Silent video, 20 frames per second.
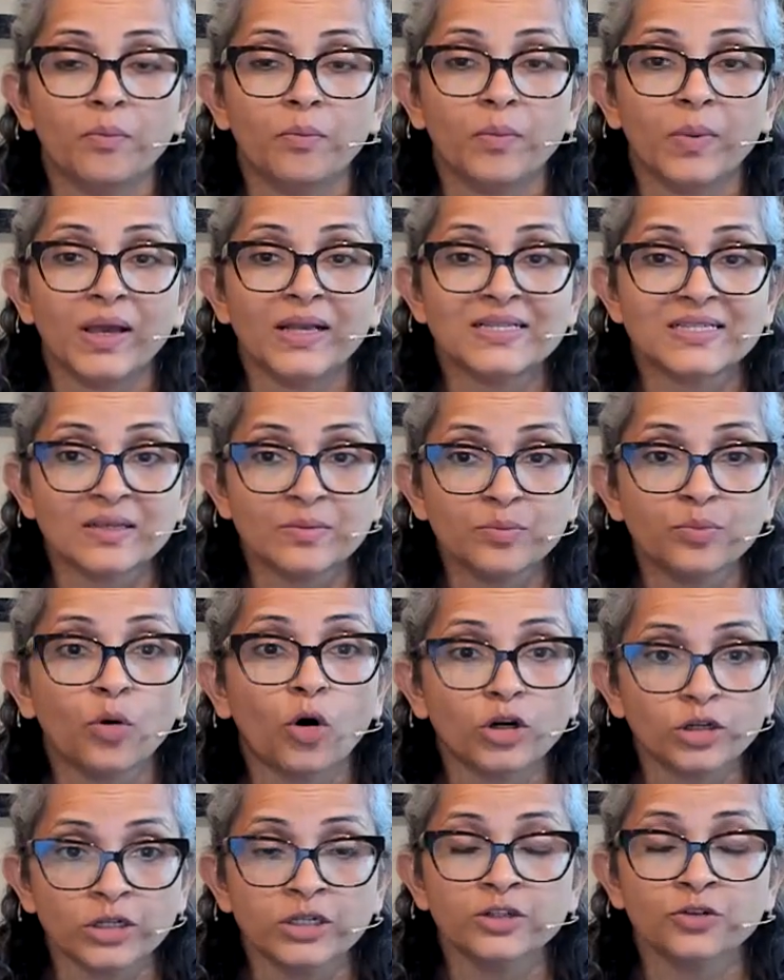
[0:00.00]
it's
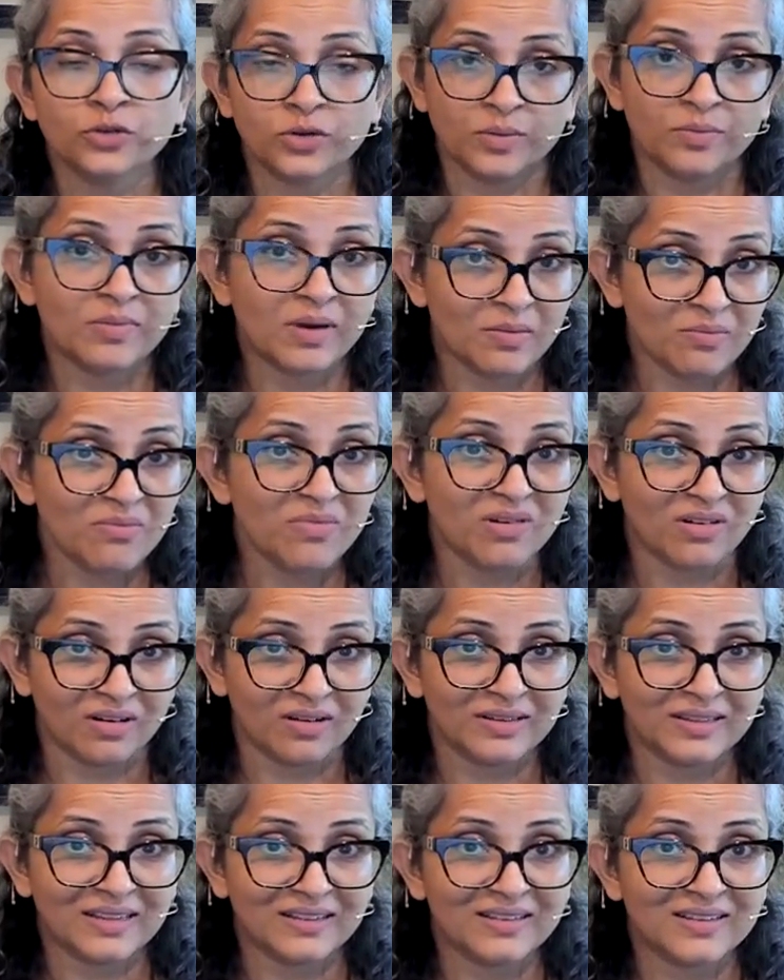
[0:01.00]
important to remember
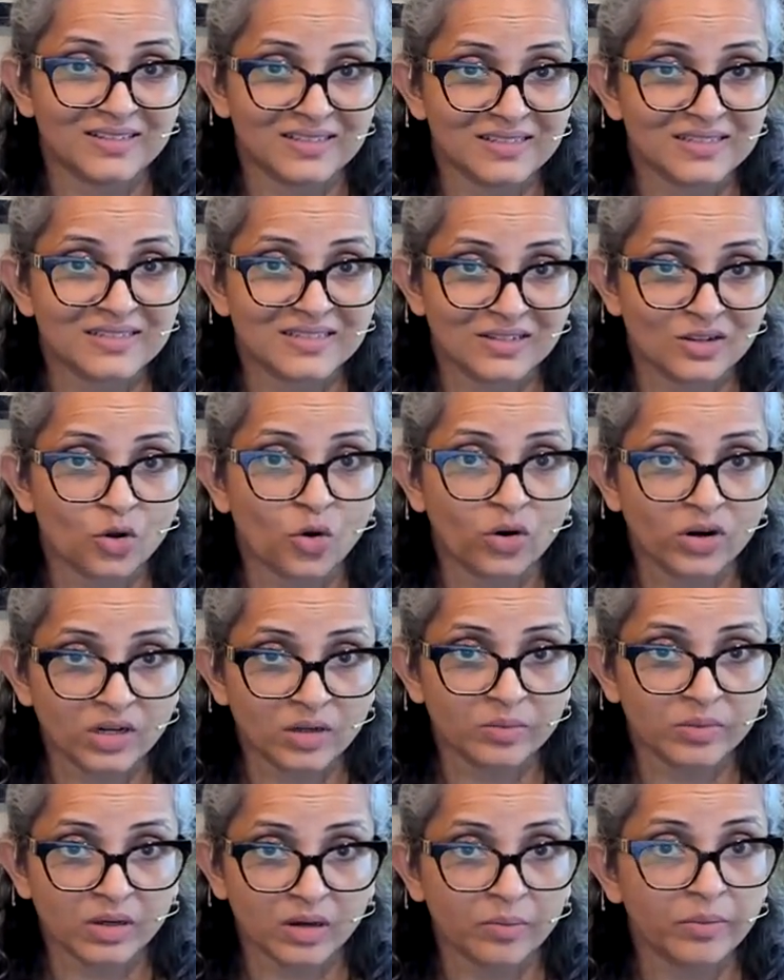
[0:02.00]
that this is a
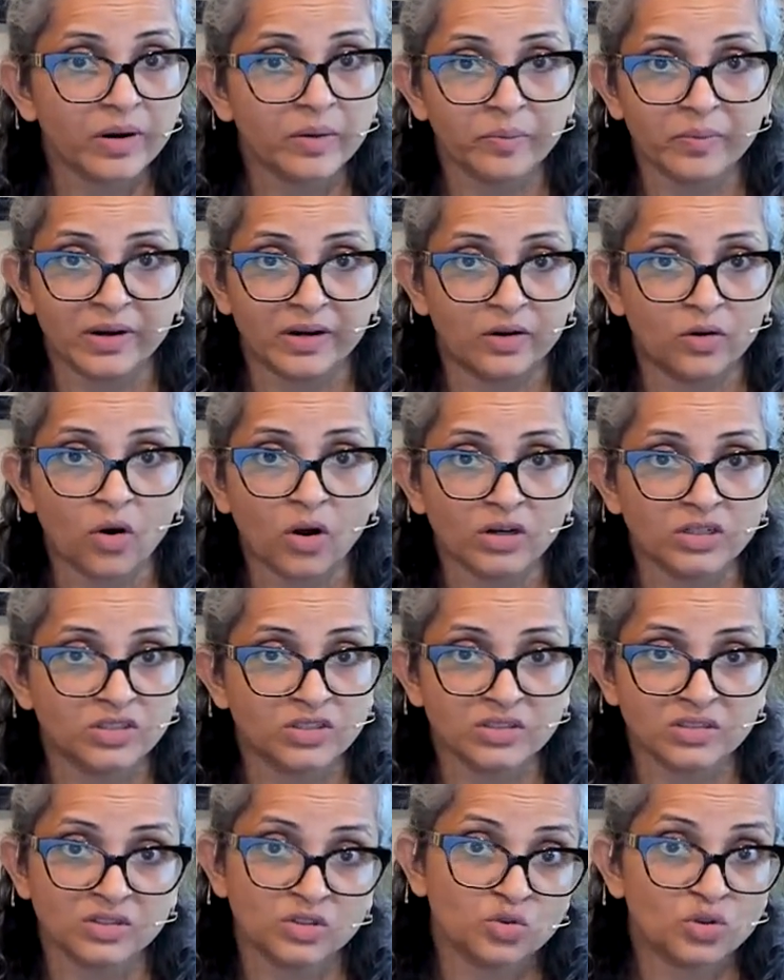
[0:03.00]
long-term commitment, not
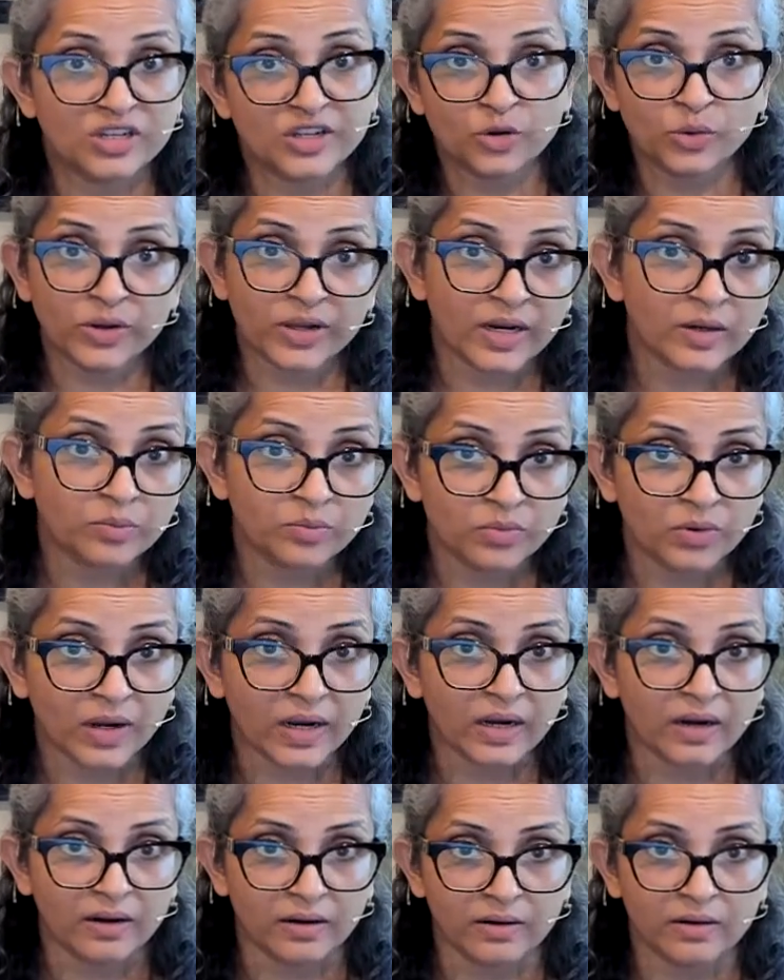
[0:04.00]
just till you get
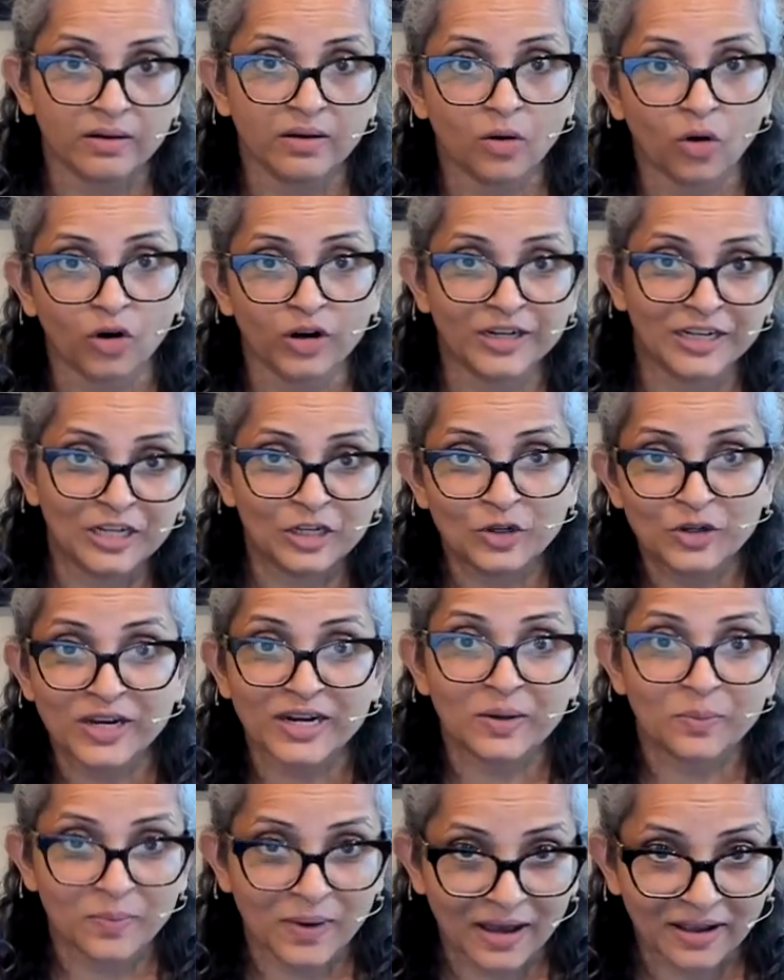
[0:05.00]
pregnant or till you
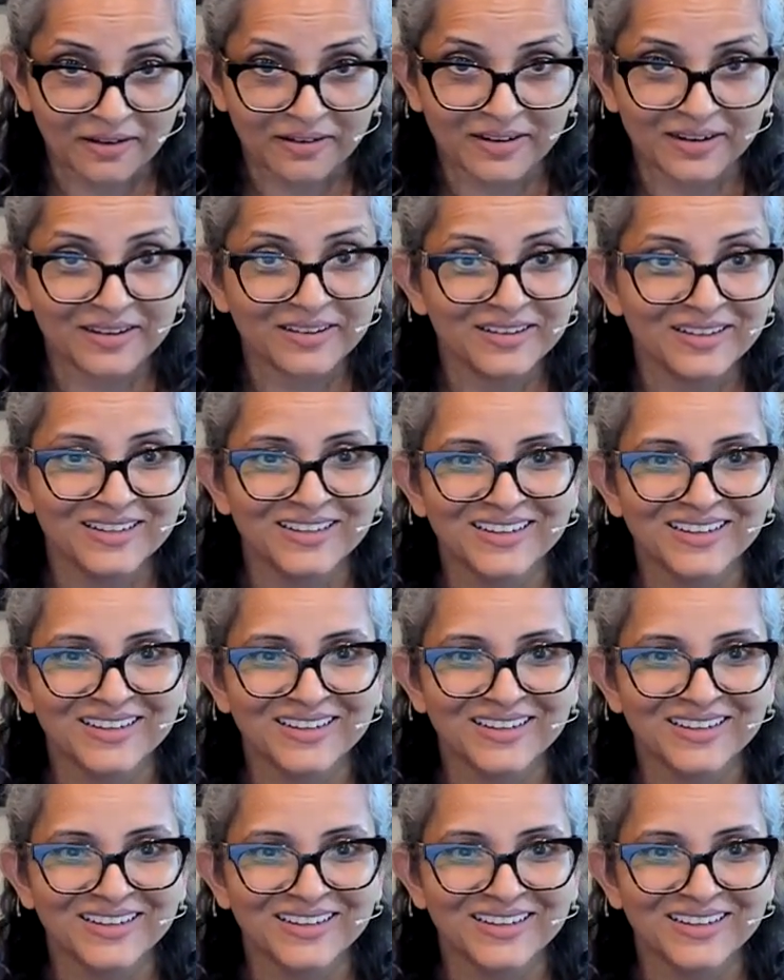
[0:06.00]
get married.